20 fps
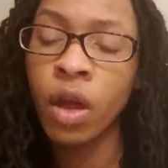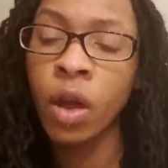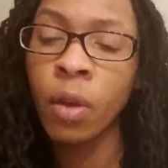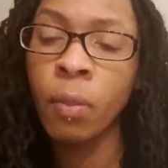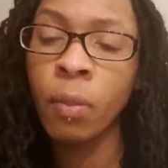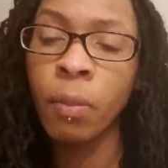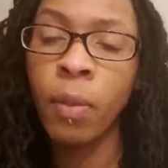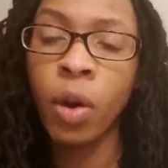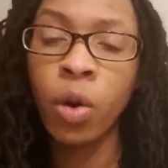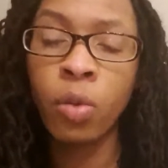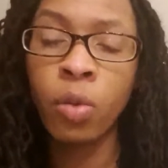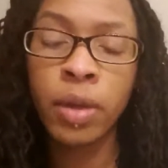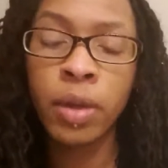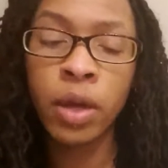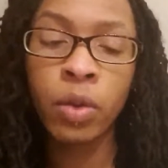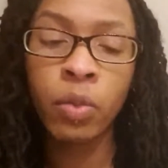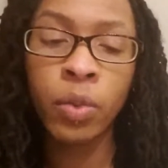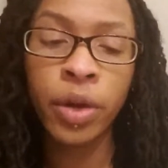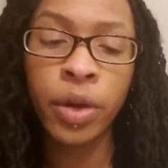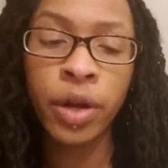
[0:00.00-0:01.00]

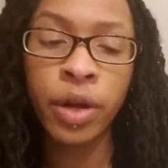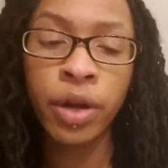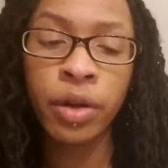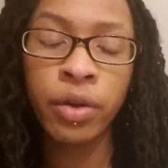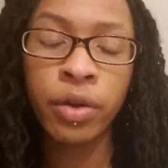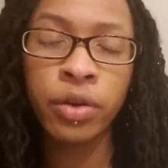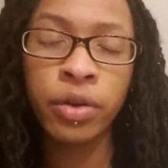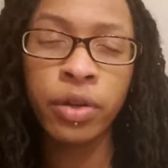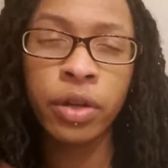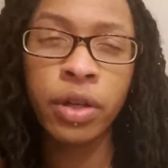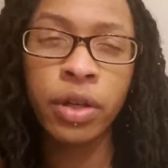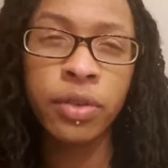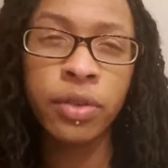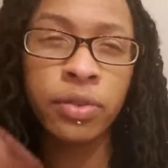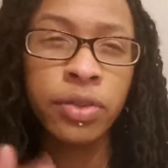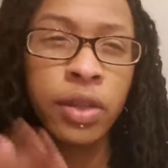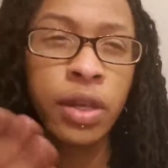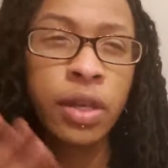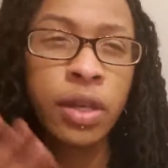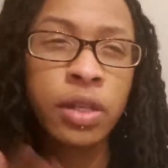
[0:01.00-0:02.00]
moment where
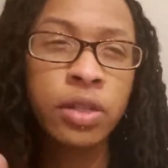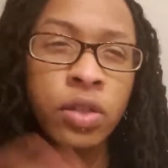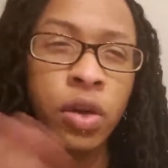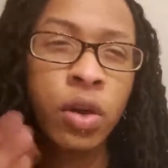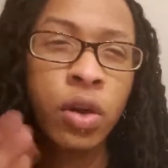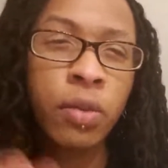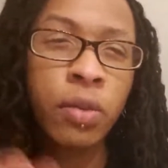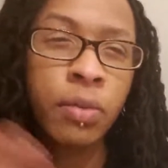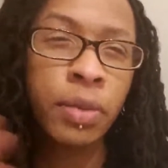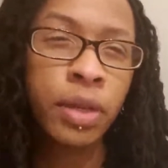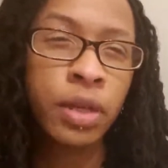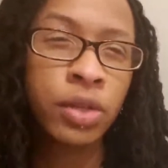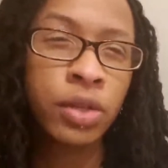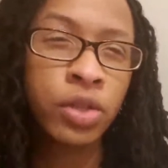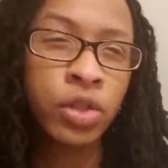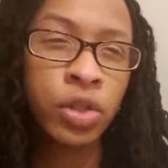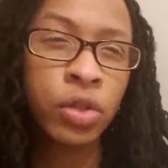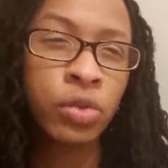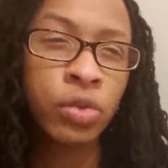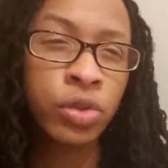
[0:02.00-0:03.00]
things aren't being
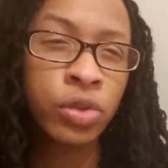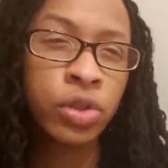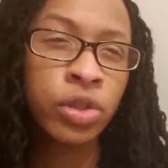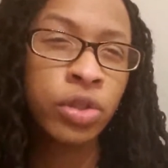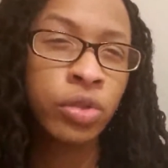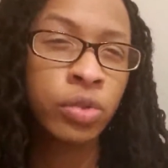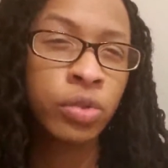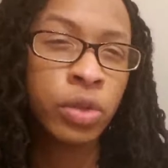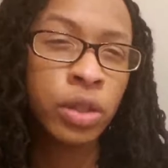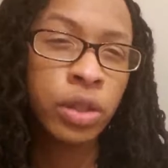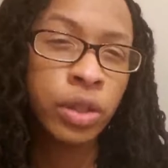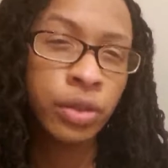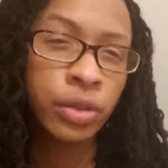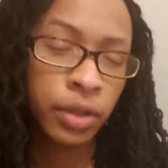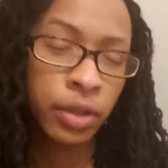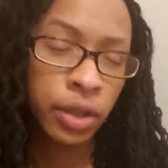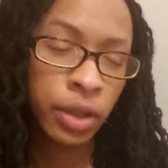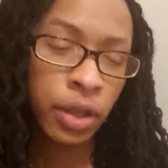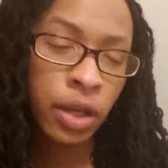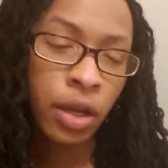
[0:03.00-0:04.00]
shown to you
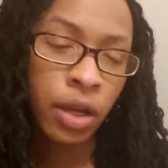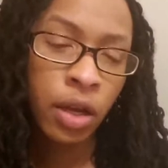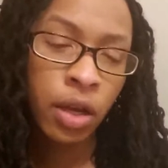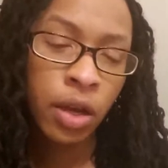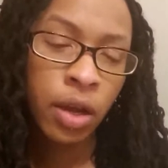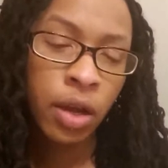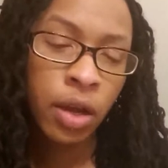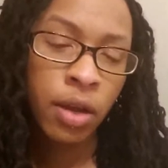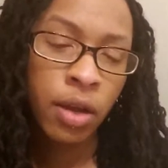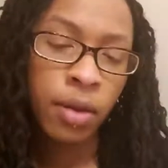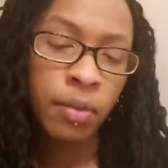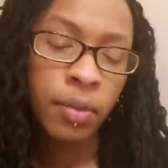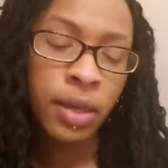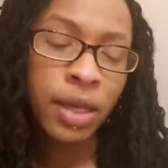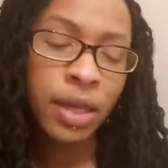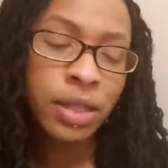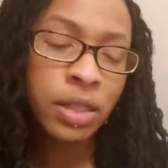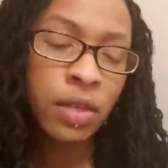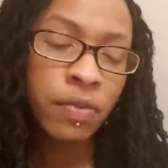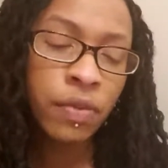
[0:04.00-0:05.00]
clearly.
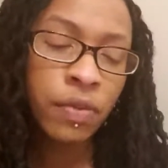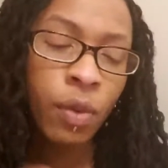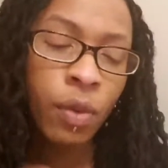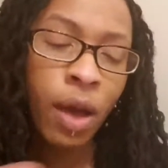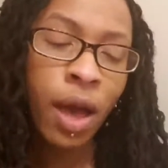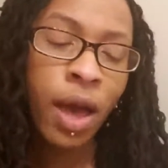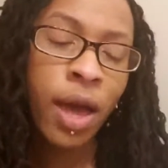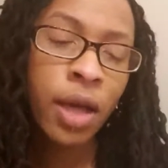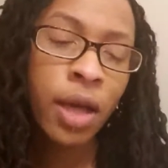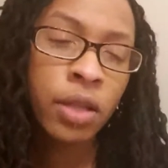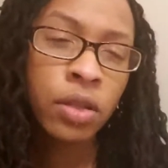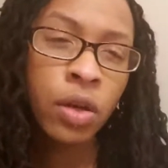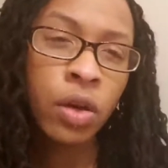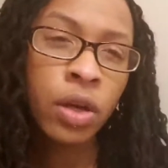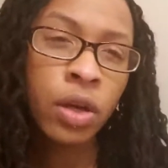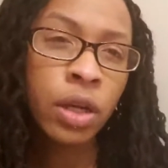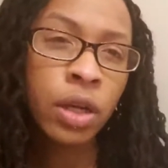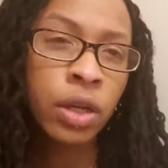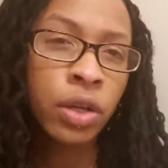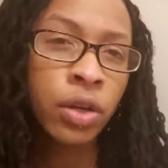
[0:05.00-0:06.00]
Because if you act
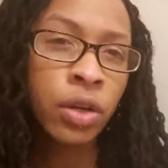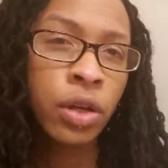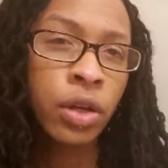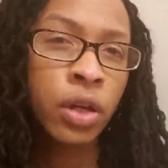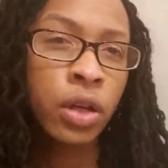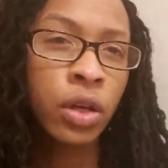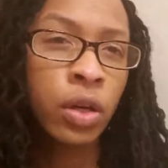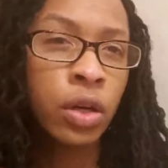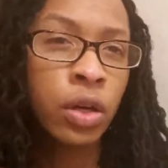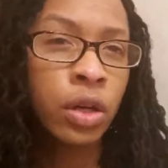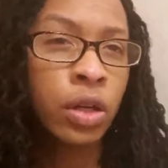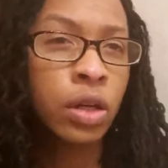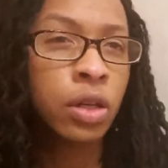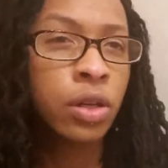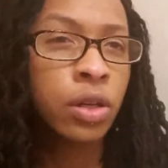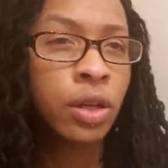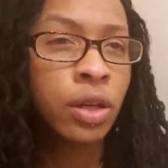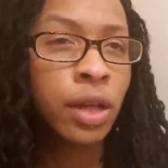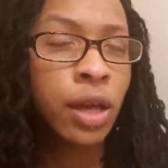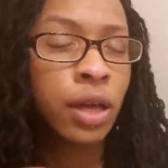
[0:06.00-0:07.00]
on it,
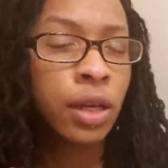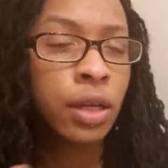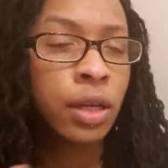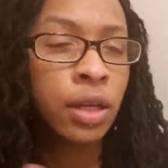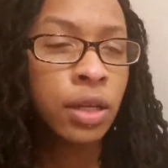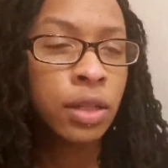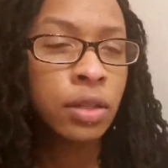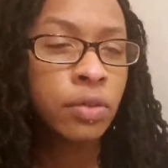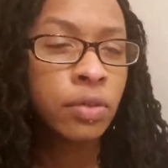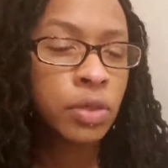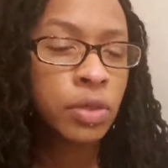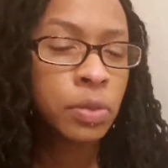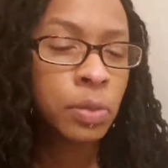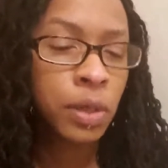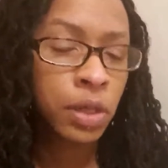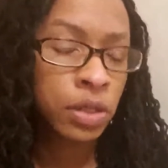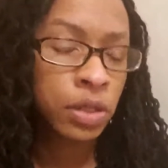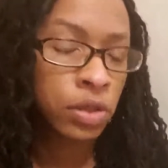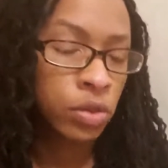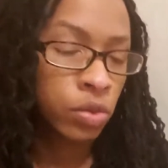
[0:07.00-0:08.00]
you're not gonna get the
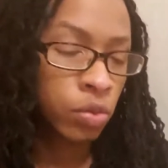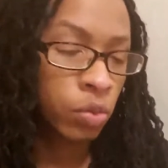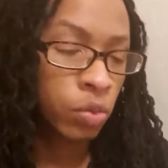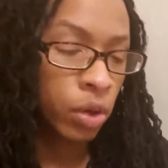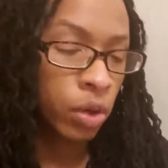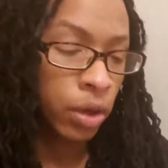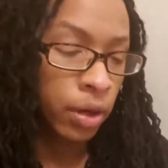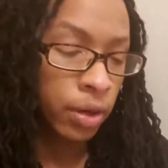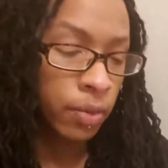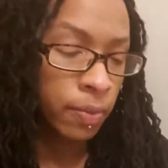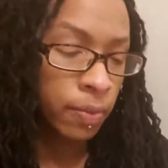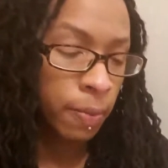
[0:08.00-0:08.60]
response you want.